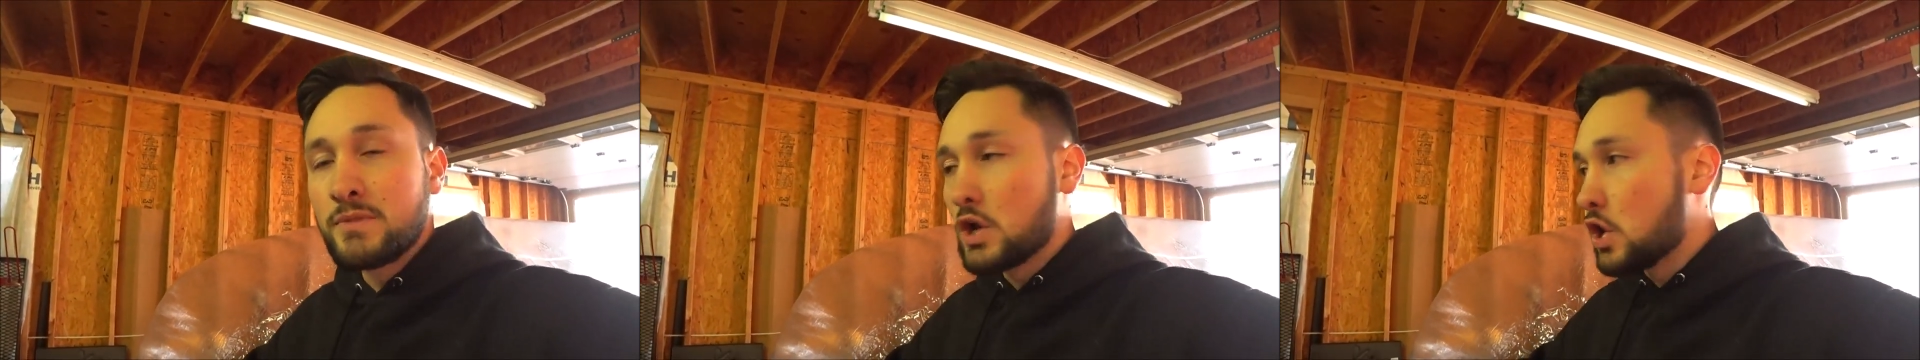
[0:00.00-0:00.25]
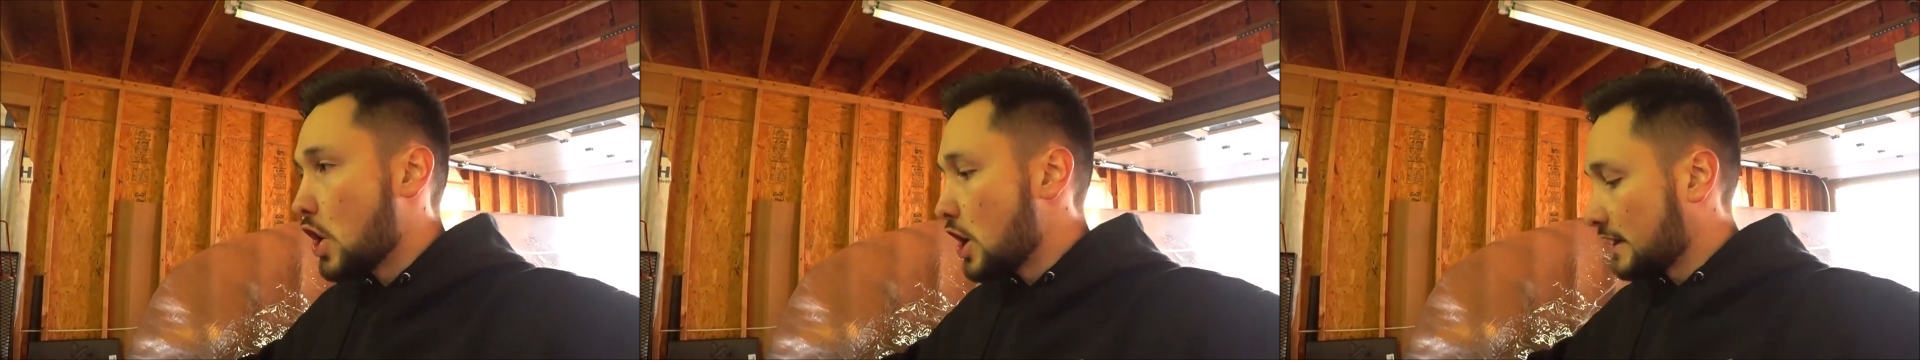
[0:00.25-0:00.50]

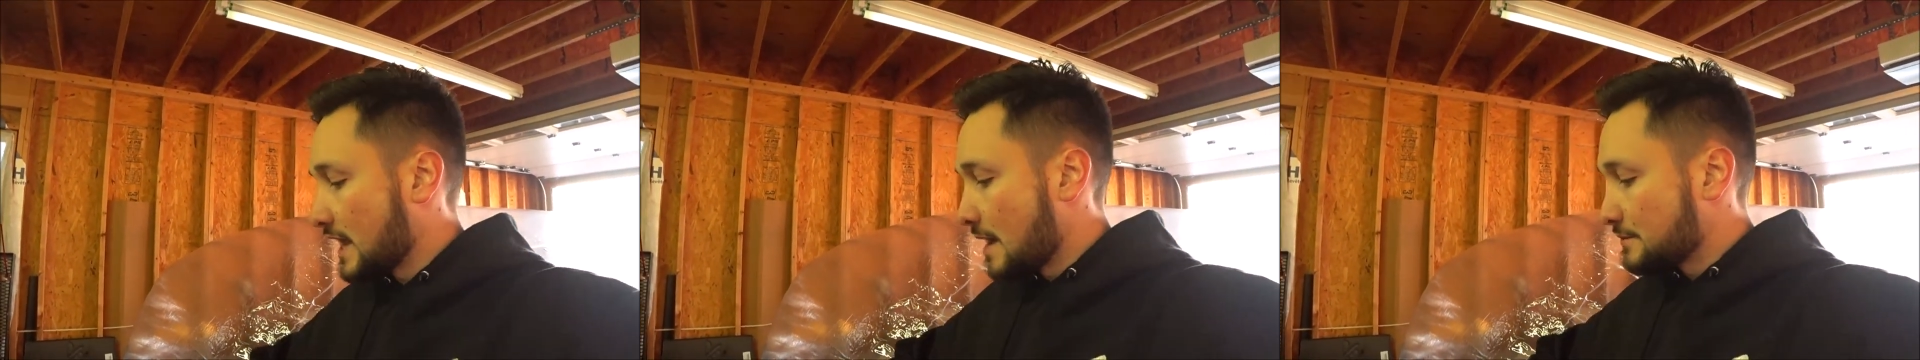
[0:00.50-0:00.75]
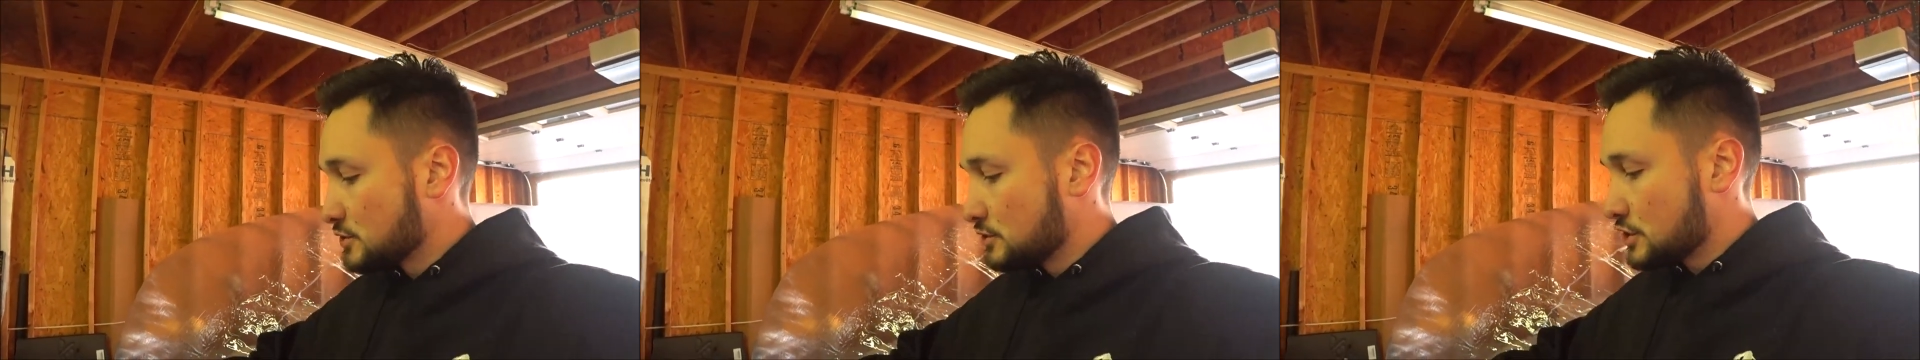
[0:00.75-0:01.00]
car
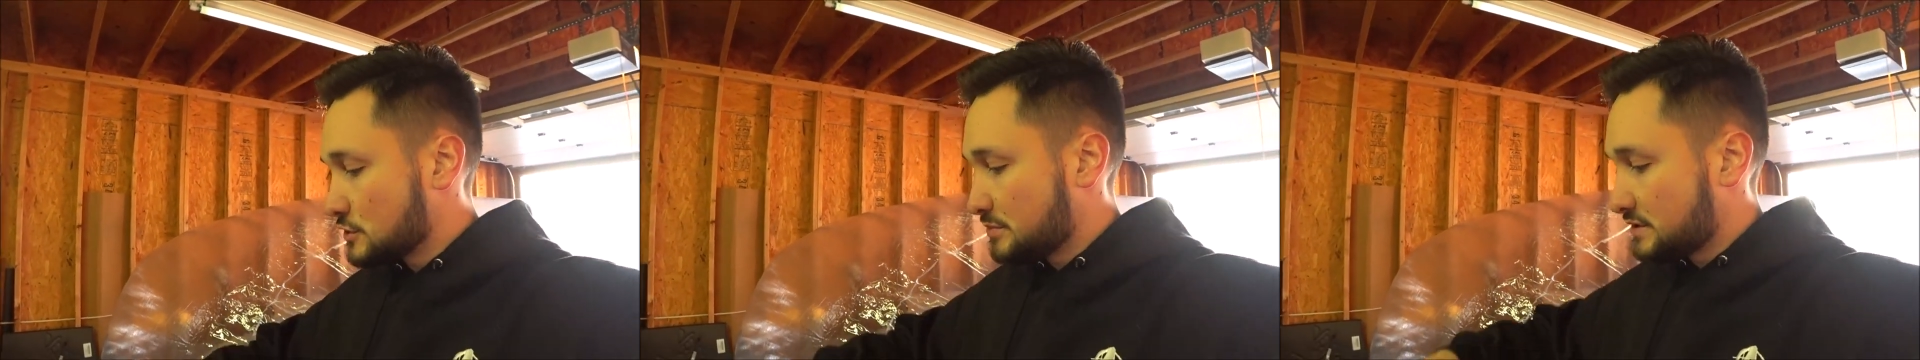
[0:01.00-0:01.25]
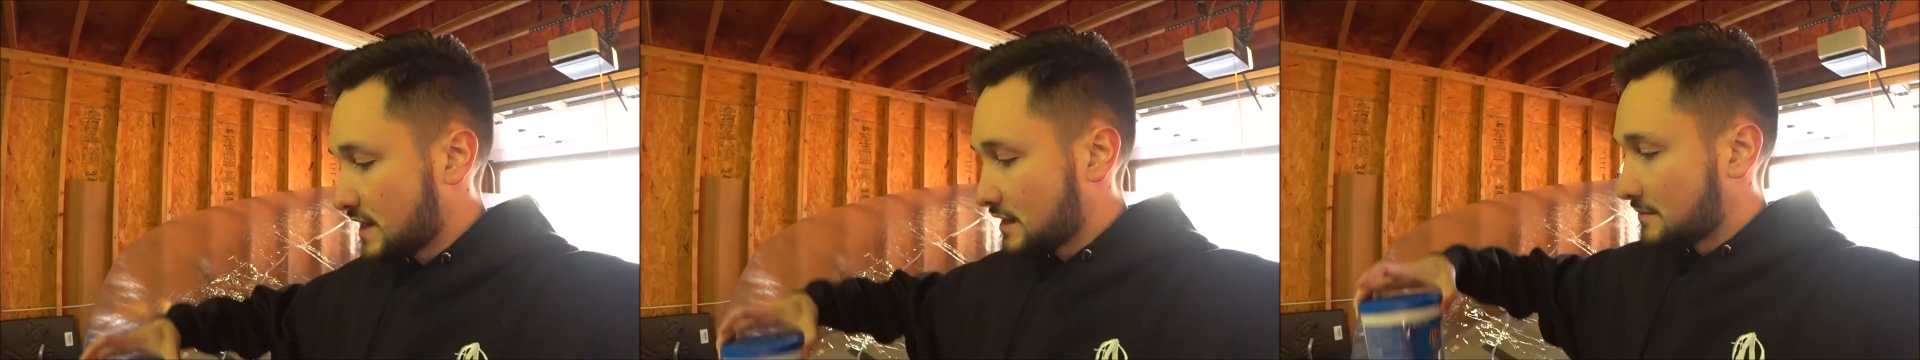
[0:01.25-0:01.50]
capsule just to
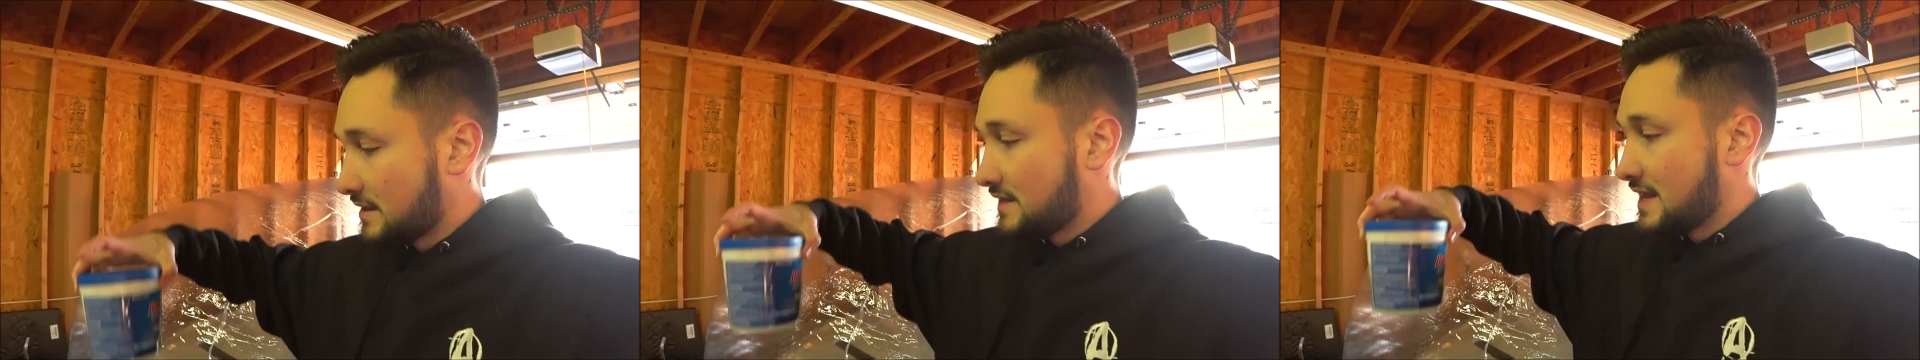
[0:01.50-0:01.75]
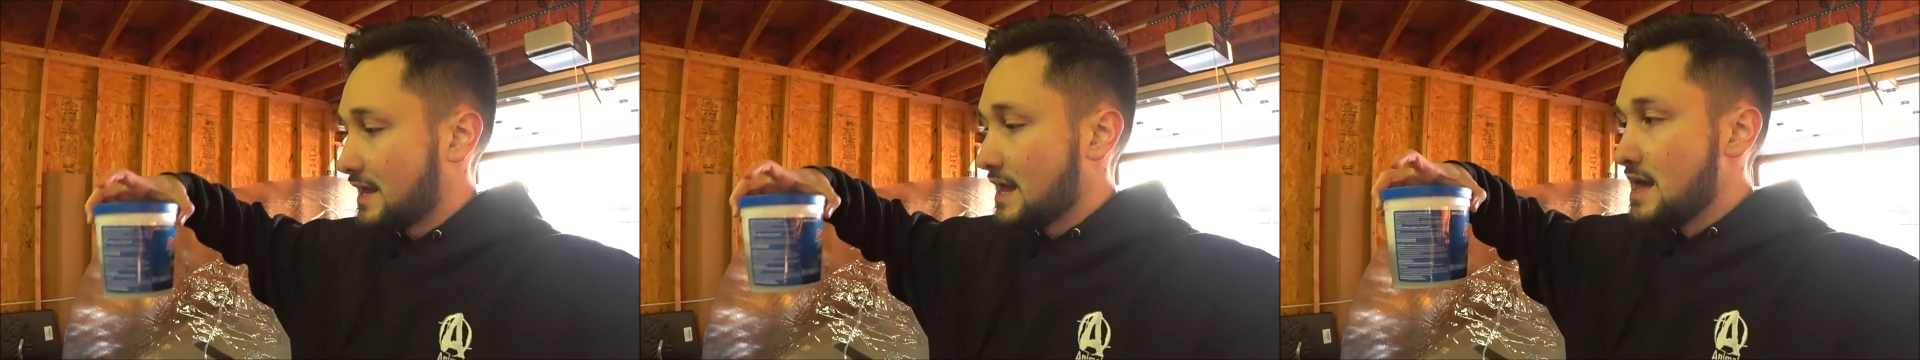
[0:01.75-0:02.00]
protect my
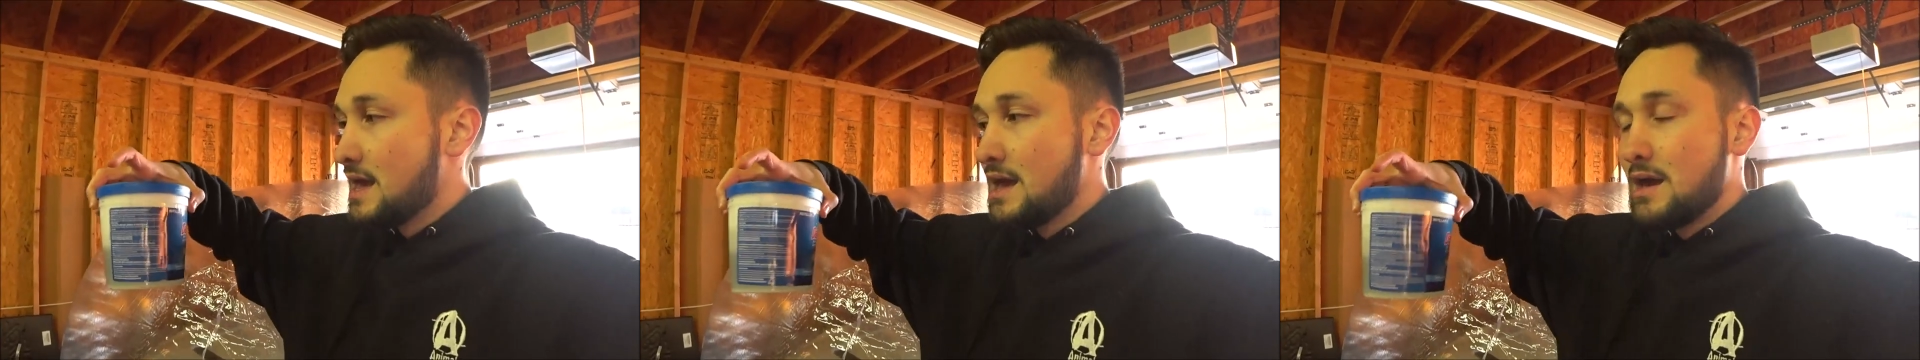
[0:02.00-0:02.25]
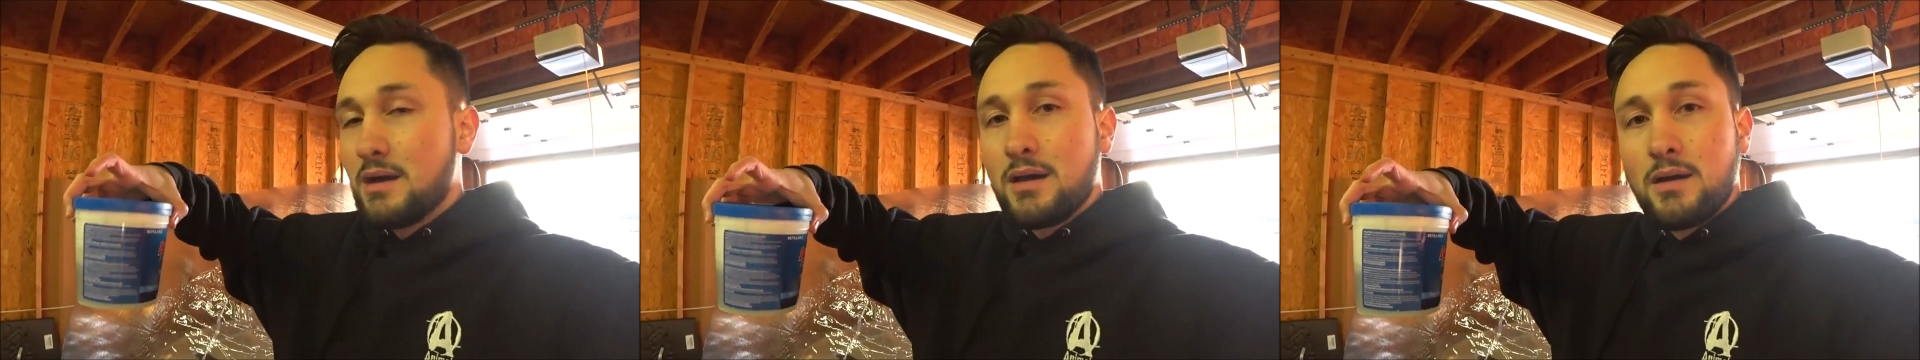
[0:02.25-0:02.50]
thing.
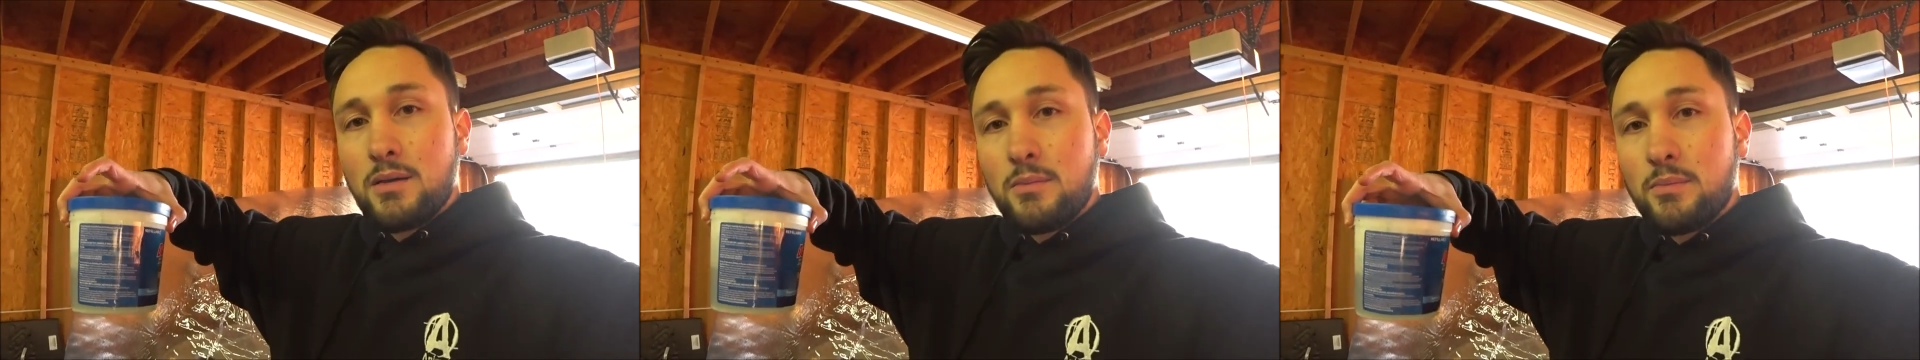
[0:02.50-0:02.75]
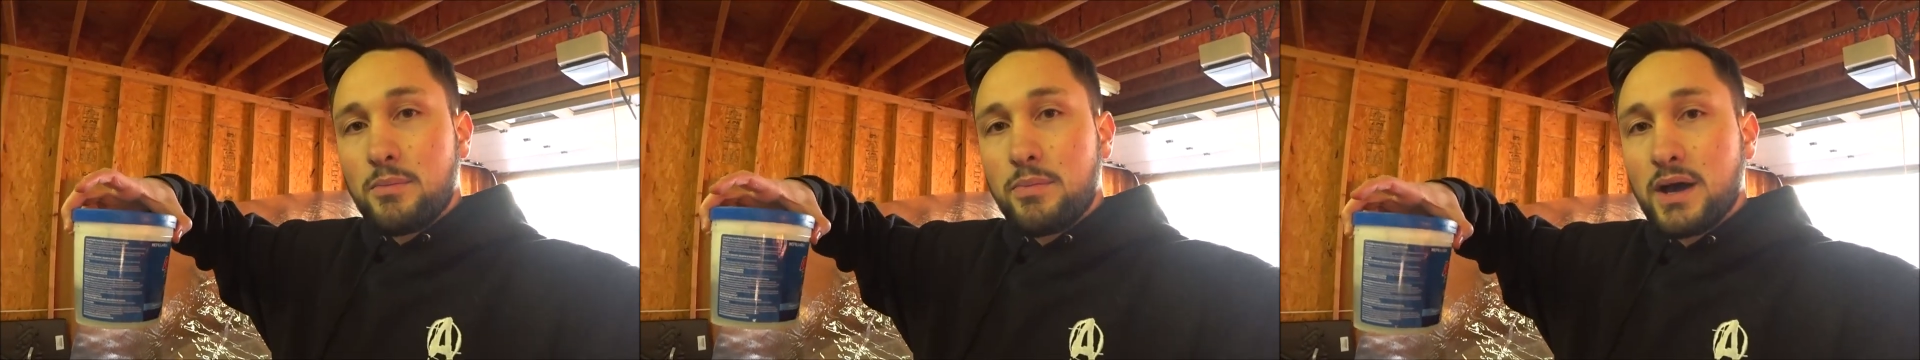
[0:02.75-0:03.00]

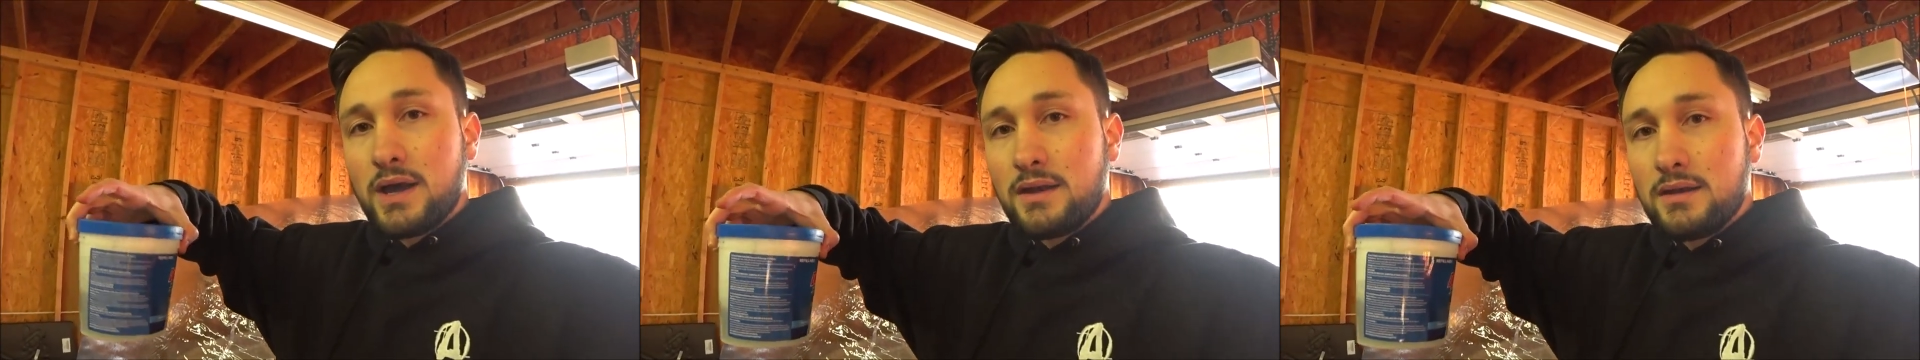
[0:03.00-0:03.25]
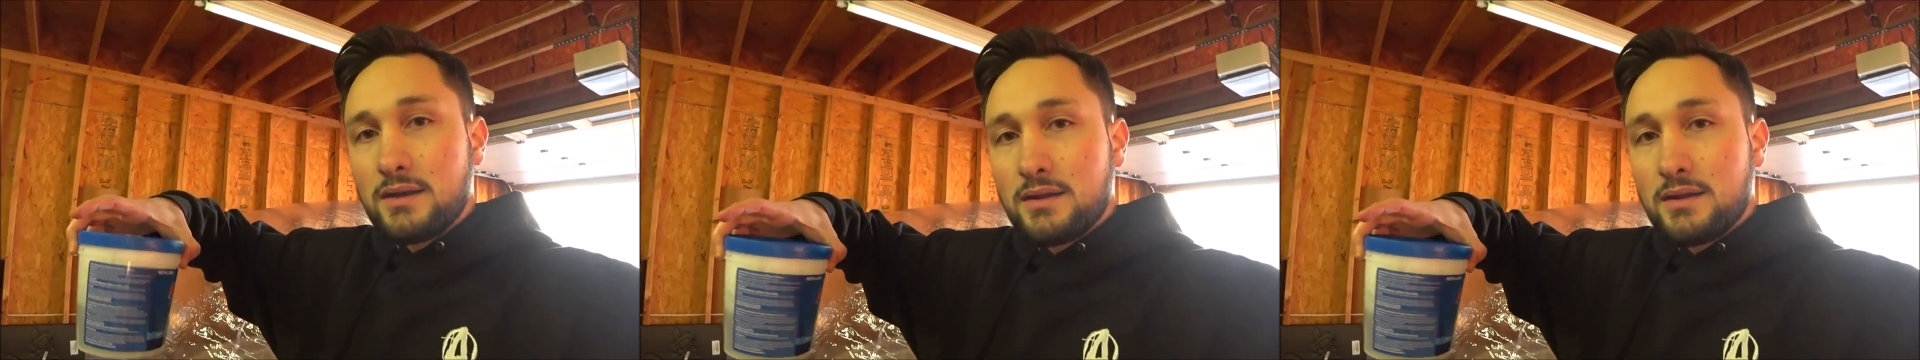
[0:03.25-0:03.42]
But